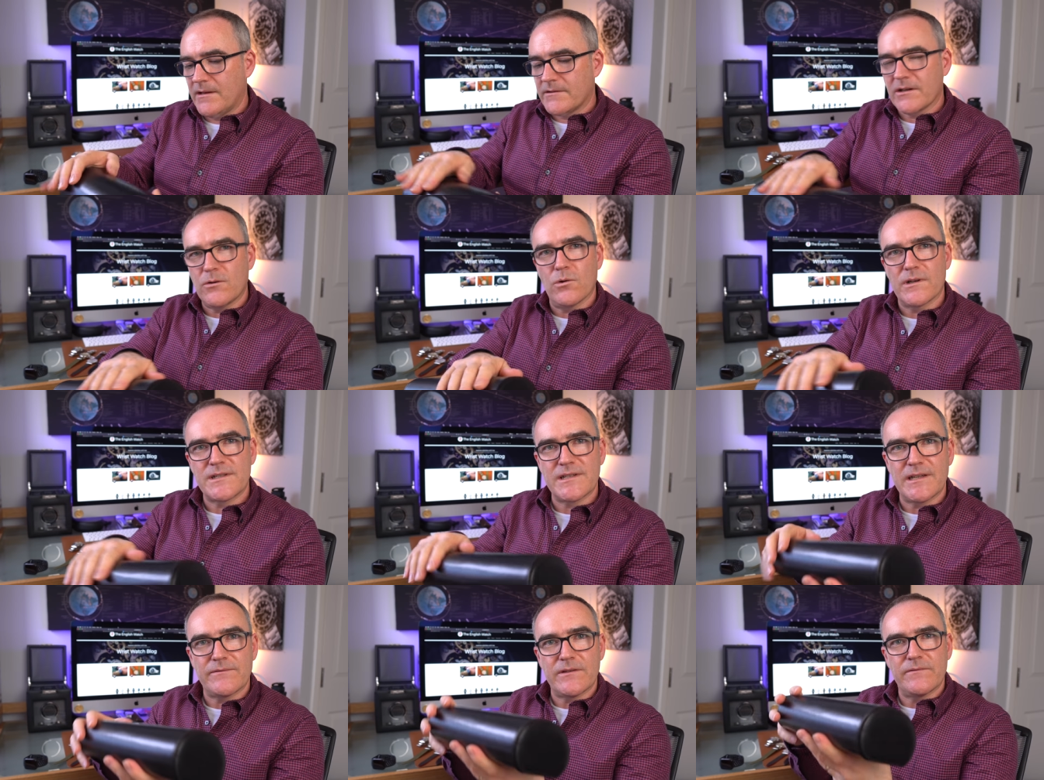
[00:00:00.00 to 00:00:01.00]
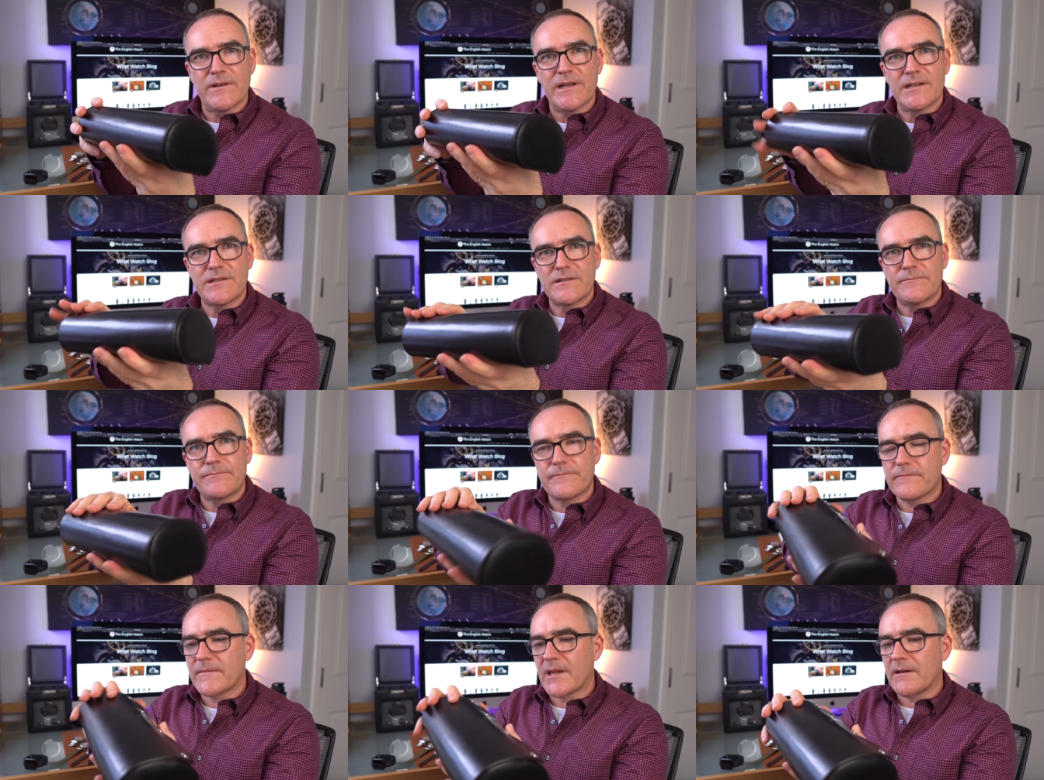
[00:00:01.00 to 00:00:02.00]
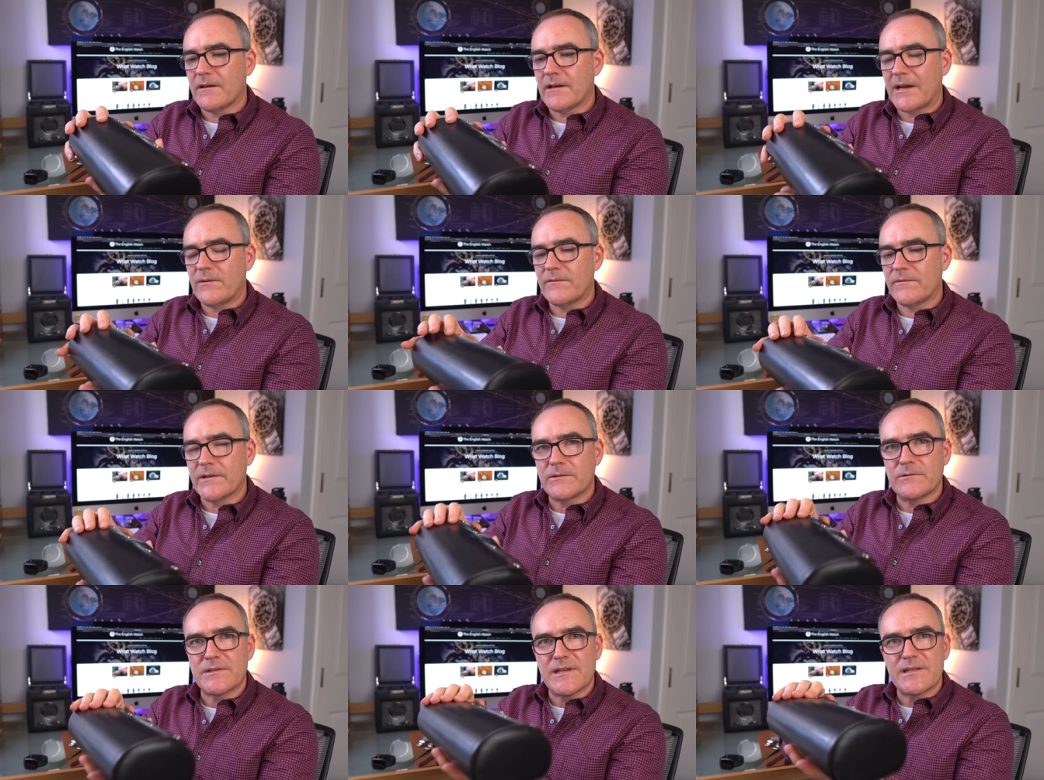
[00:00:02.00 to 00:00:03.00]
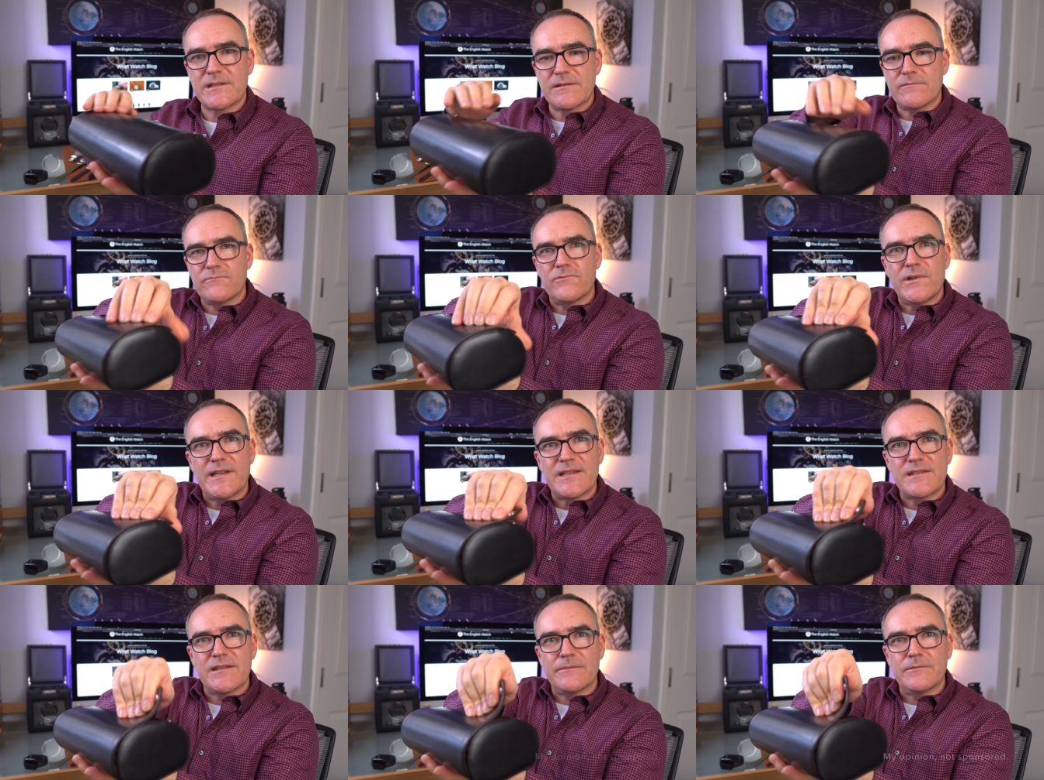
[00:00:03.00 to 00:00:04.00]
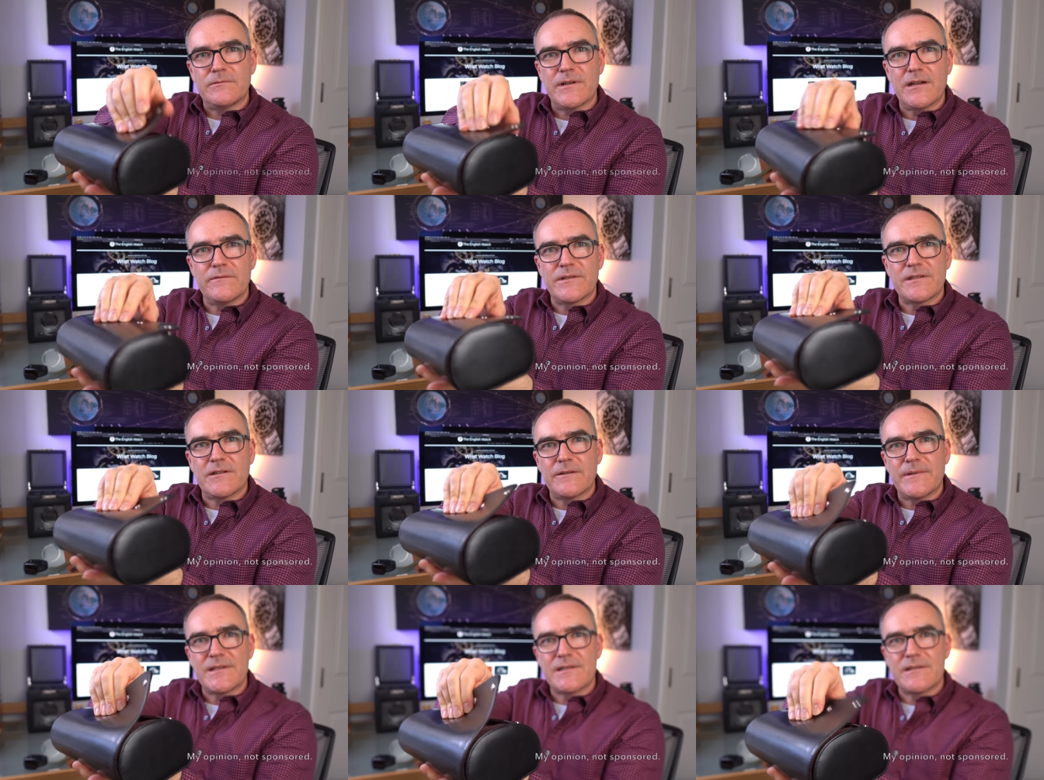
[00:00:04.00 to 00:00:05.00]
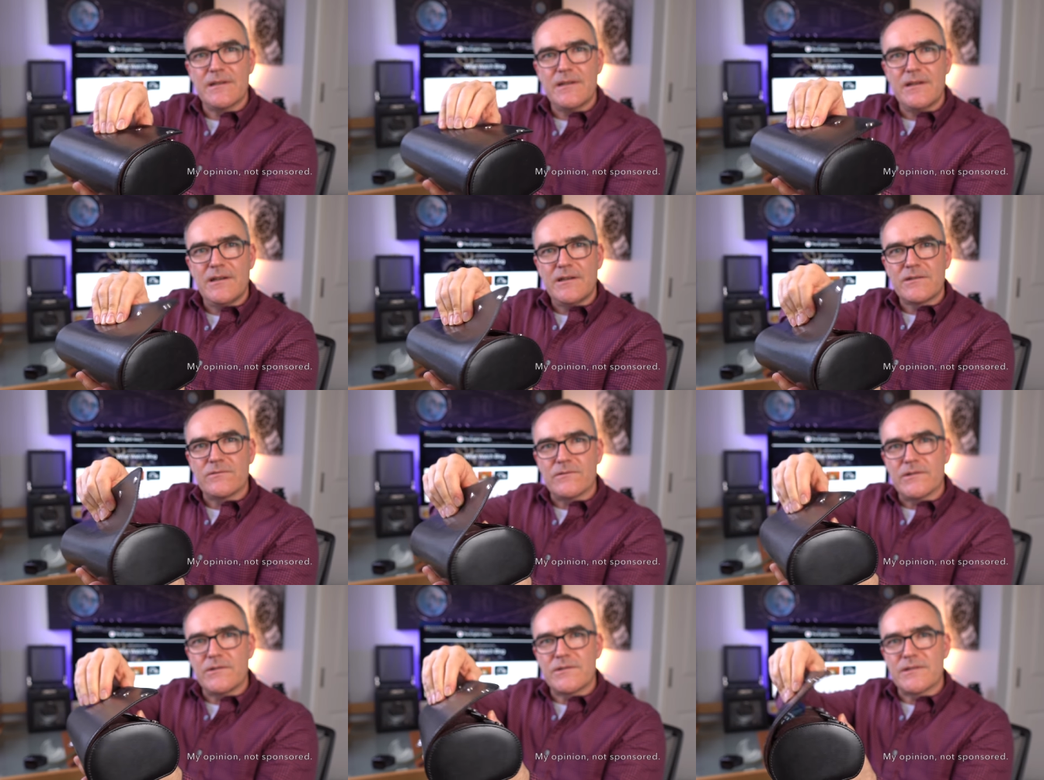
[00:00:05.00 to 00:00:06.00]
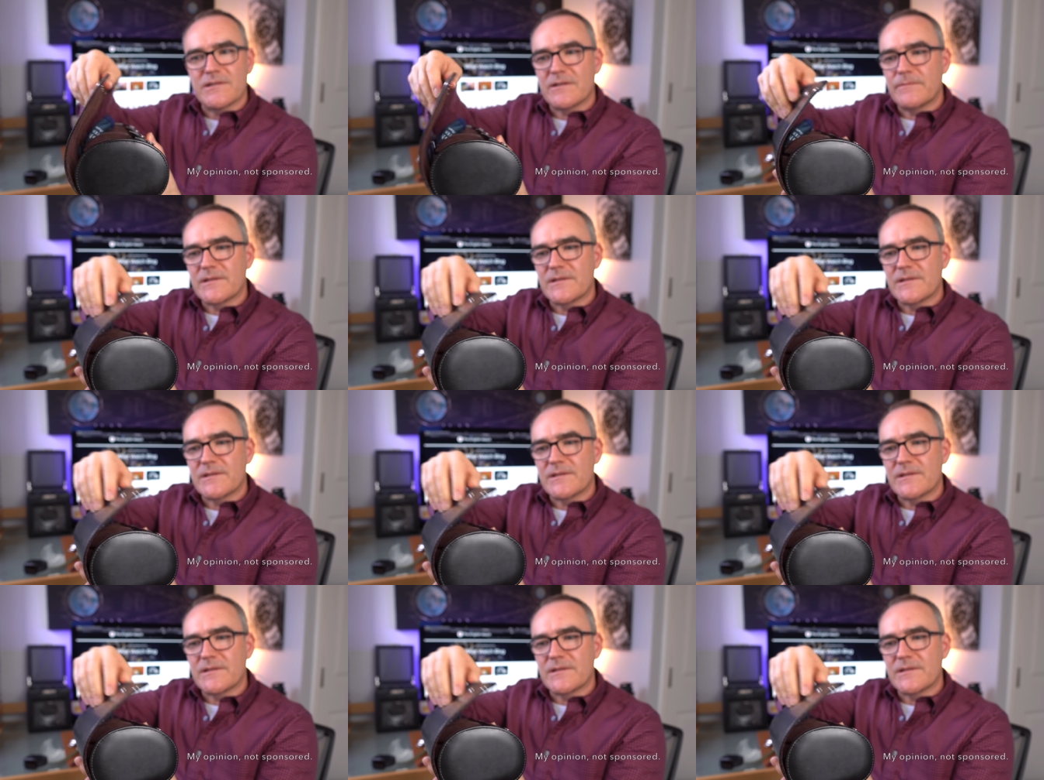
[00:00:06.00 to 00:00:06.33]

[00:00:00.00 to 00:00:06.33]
the quality of the finish uh, how it feels it's really supple over time it's sort of loosened up.